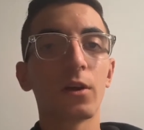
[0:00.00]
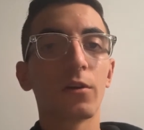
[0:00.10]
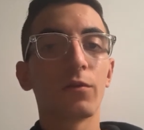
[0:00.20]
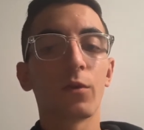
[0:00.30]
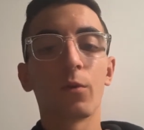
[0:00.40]

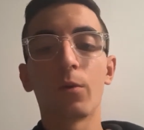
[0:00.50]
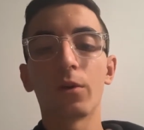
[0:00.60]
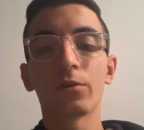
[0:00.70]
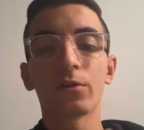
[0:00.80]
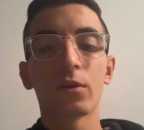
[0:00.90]
for one's
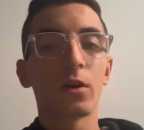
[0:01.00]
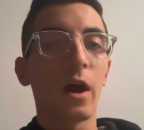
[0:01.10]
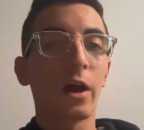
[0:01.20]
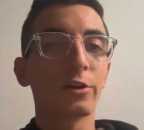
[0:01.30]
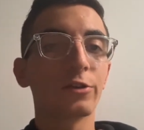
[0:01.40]

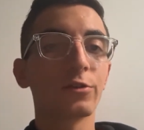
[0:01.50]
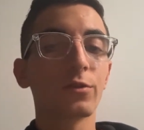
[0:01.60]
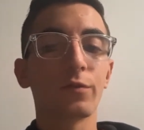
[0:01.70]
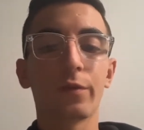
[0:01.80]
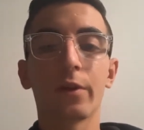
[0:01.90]
actions or
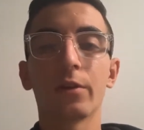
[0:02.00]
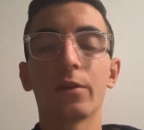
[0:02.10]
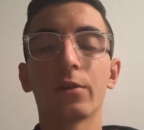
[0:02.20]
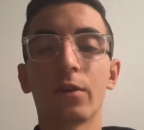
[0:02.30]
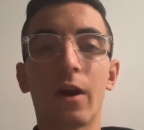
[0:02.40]
failure
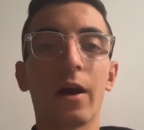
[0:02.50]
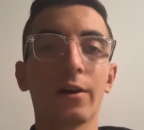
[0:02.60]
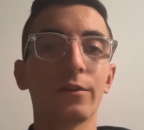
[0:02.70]
to act.